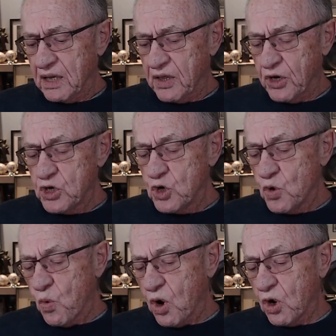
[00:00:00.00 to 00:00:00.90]
The New
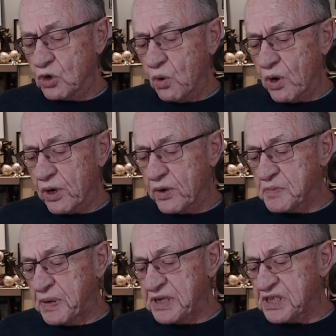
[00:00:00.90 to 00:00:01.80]
World Order is
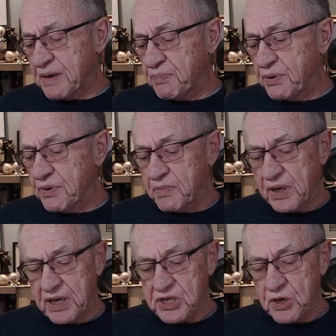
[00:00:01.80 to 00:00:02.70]
pissed at Putin
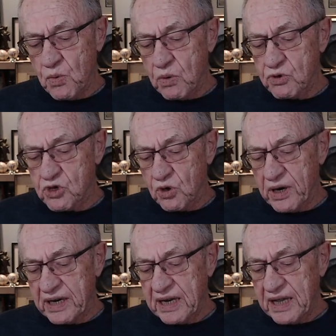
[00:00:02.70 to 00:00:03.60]
because he won't
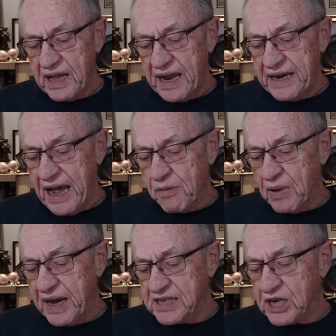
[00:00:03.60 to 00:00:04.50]
join and now
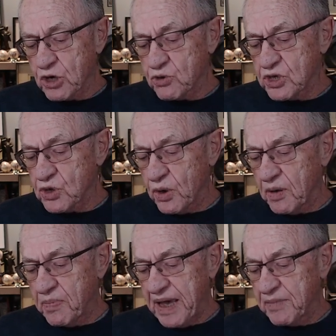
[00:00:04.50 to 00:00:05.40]
buy his country's oil
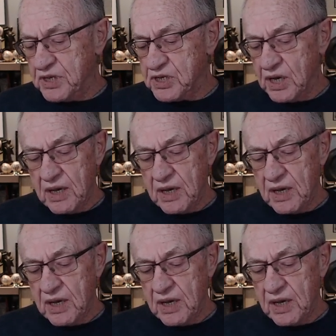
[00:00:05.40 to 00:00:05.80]
payments.